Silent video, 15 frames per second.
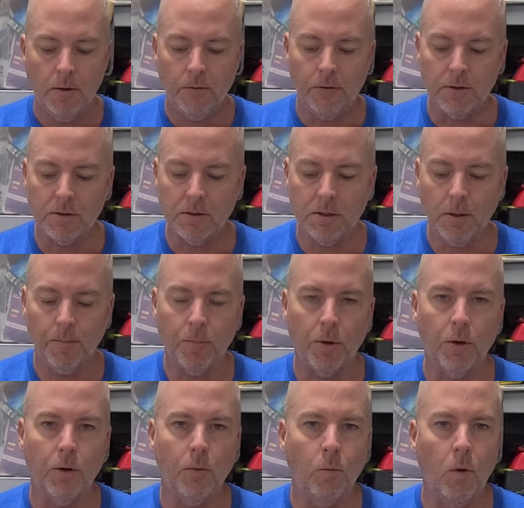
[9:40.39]
The
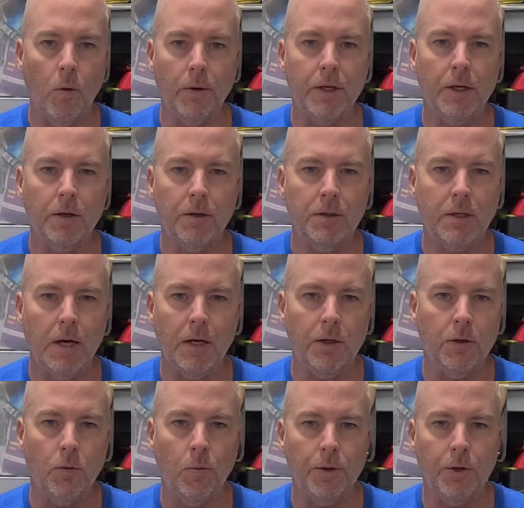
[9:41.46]
zipper won't irritate
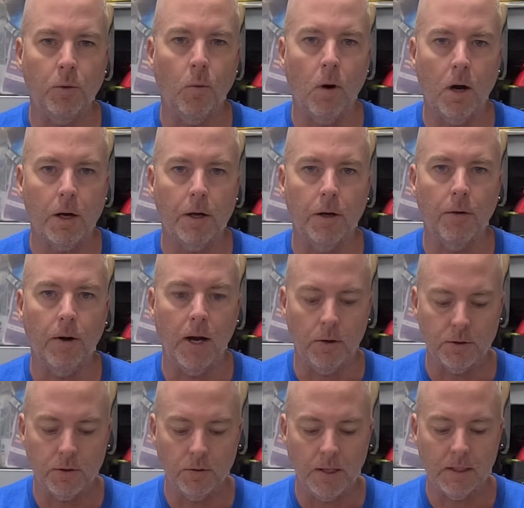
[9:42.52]
you when you're walking around.
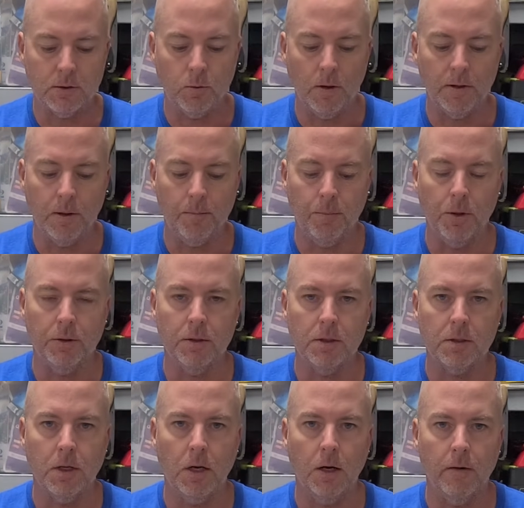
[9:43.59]
So that's why they put this
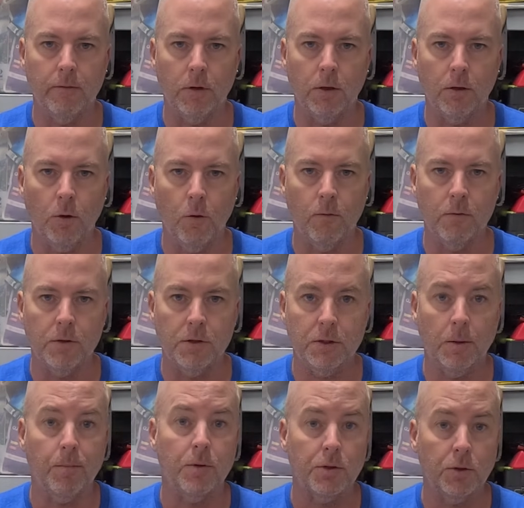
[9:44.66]
cover over the
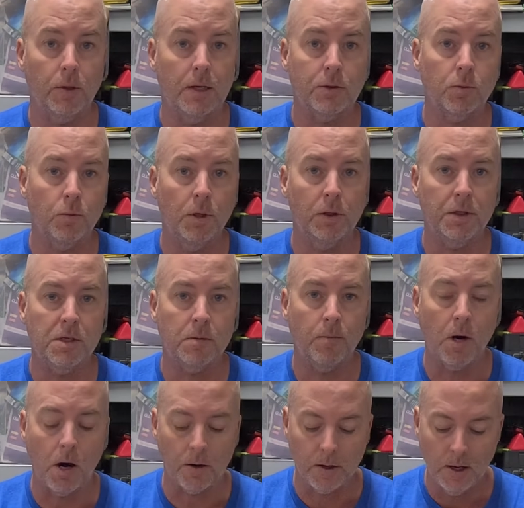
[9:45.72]
zipper. So that's really
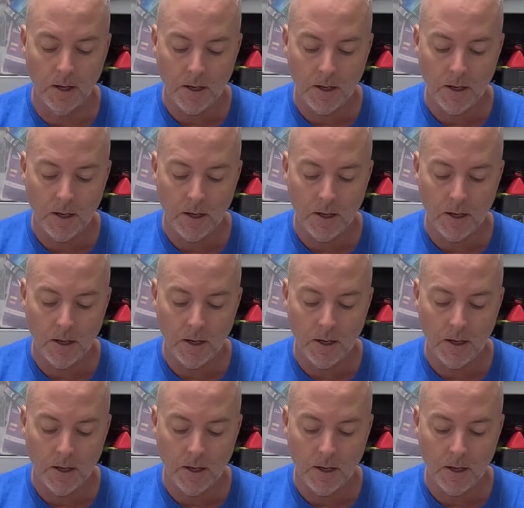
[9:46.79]
smart.